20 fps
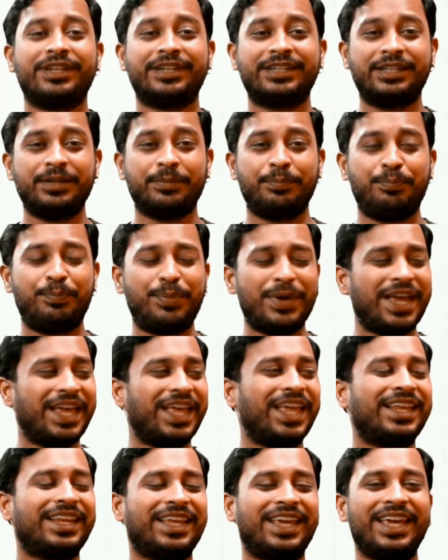The
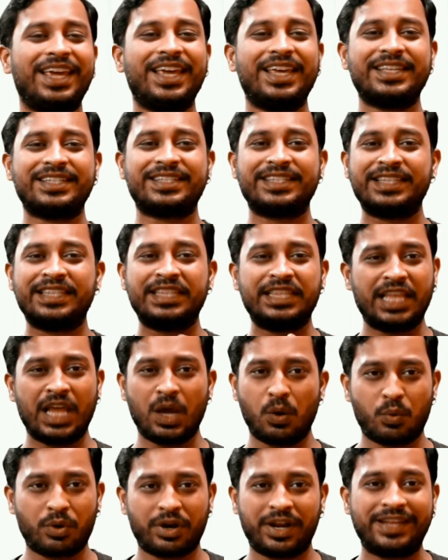debate is
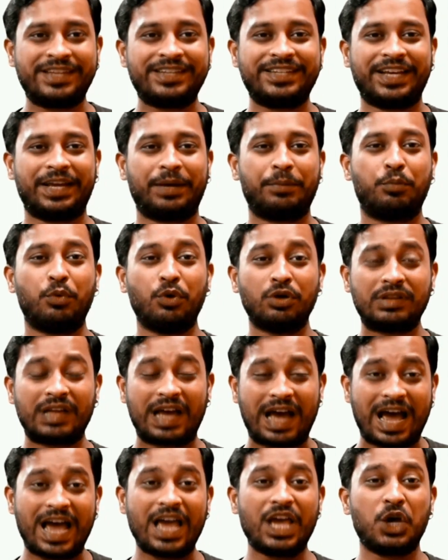never ending.
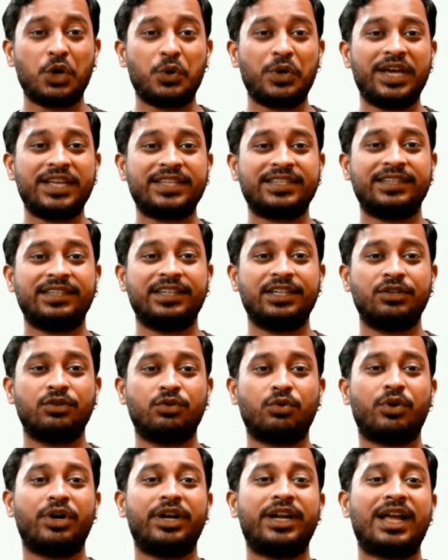Both iOS and
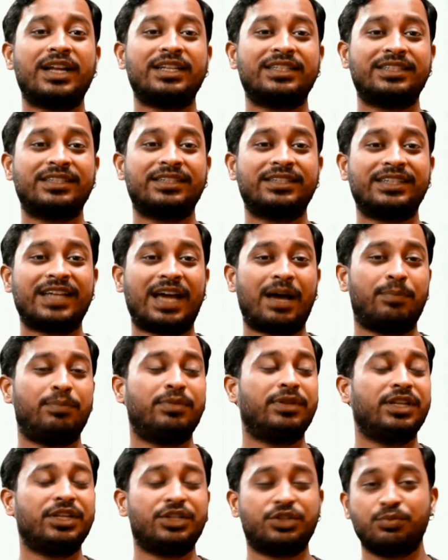Android are
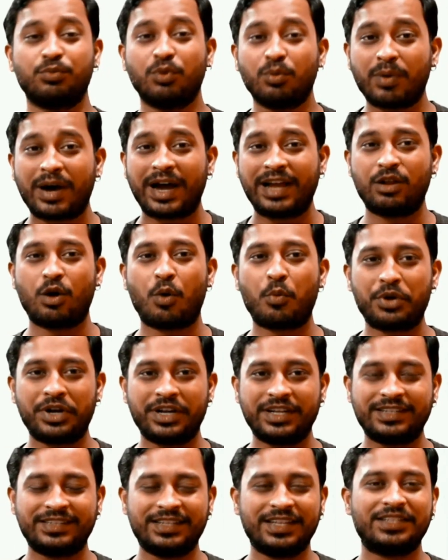established mobile
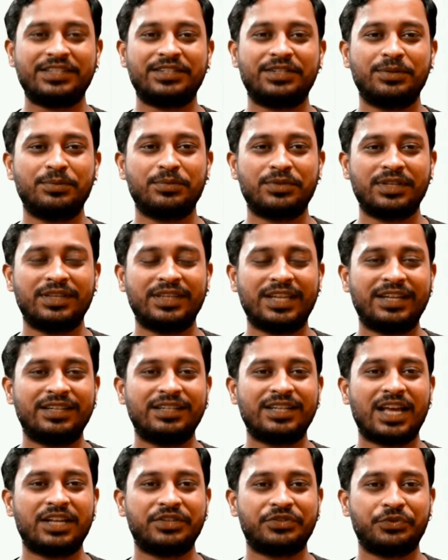operating systems in the
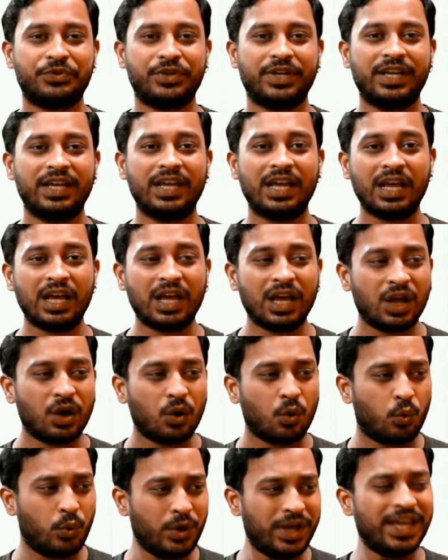industry.
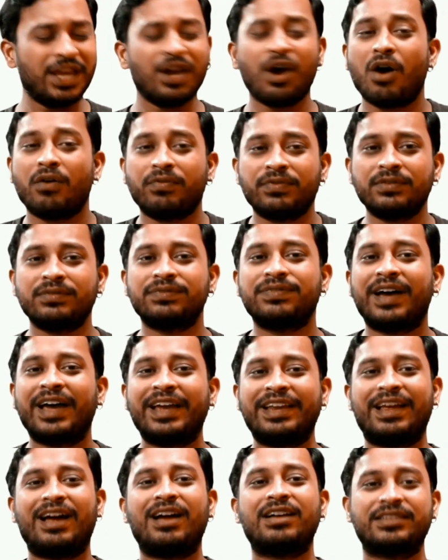We often
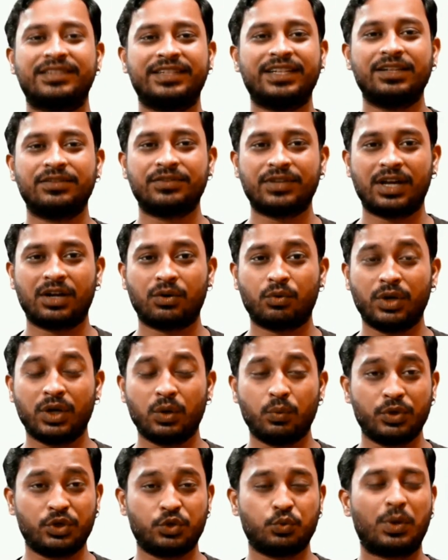find ourselves
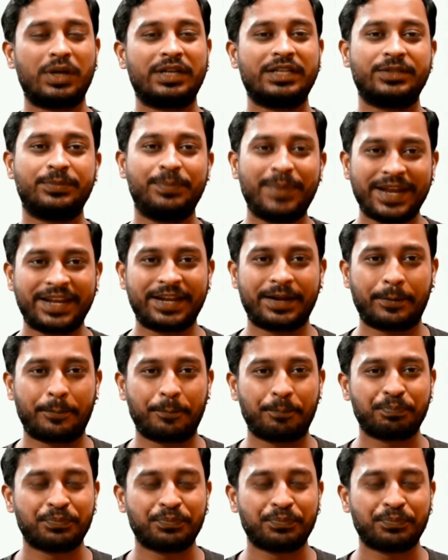arguing which one is better.